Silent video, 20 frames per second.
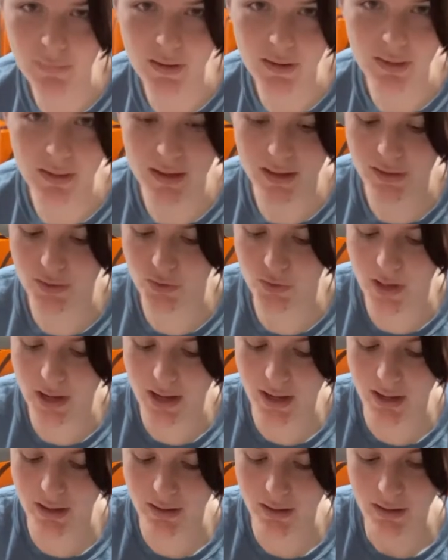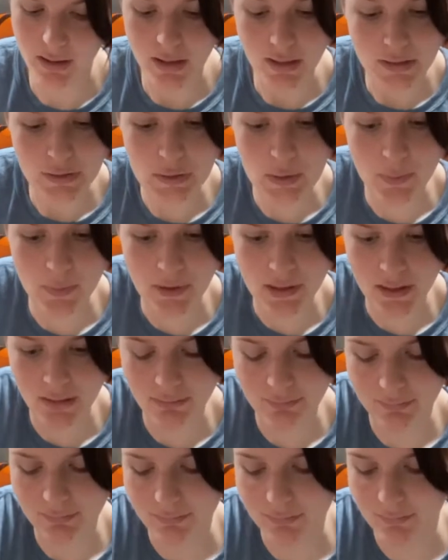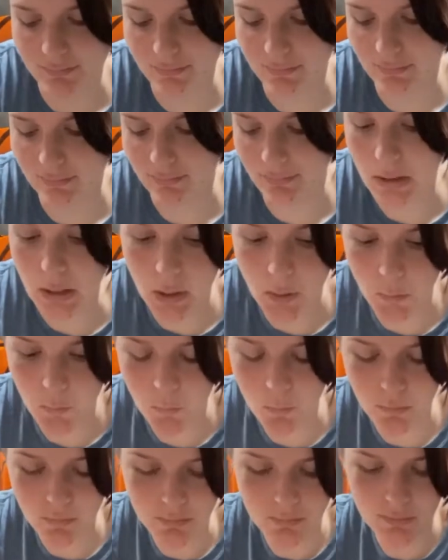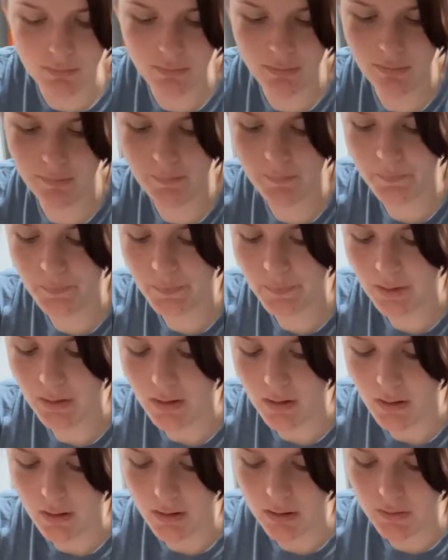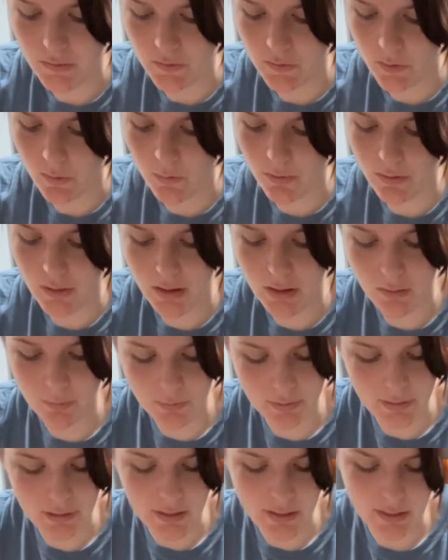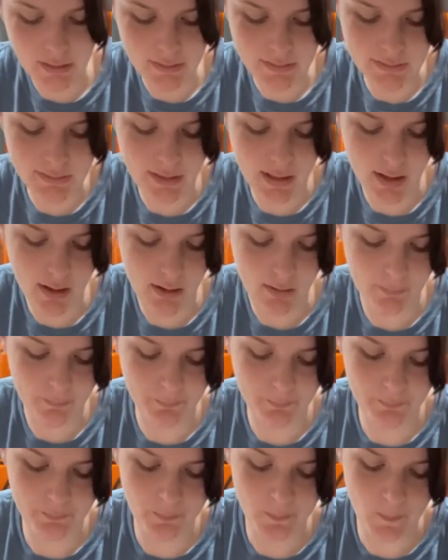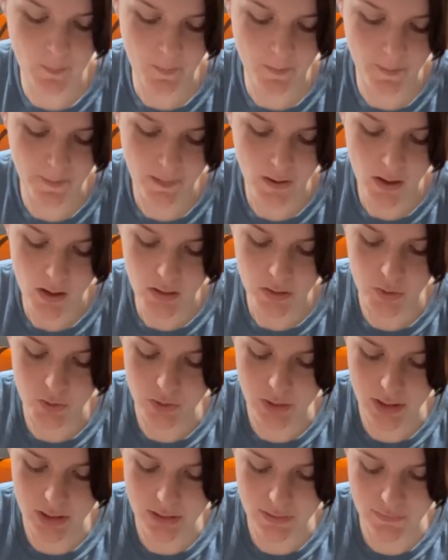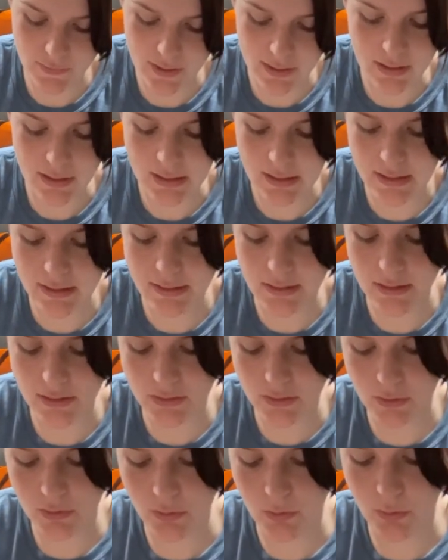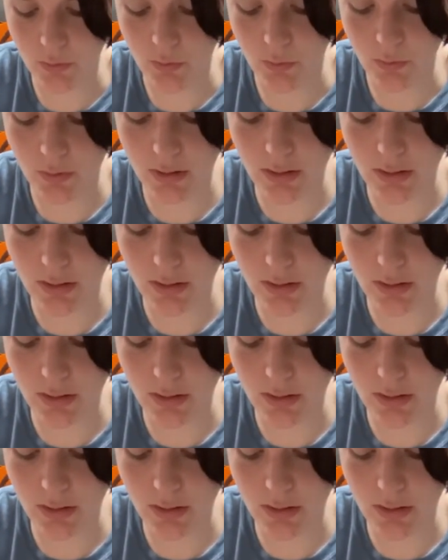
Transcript: they can try something new. So then with these, usually I just find it easiest to